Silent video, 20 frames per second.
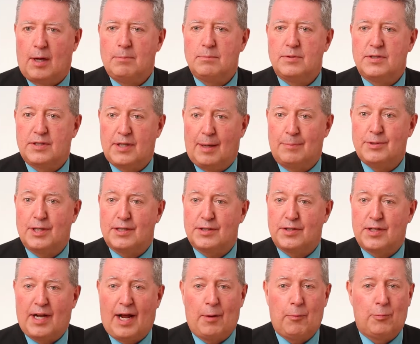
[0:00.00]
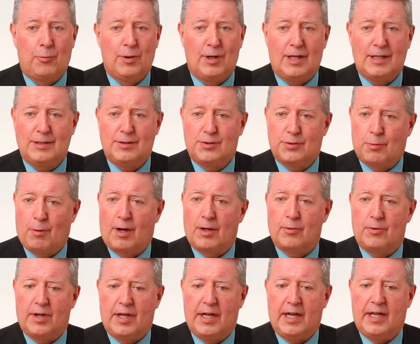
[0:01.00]
asking me, hey, do you also do
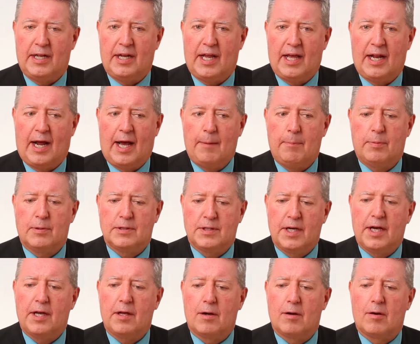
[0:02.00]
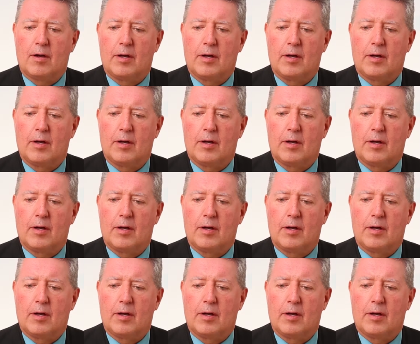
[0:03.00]
videography and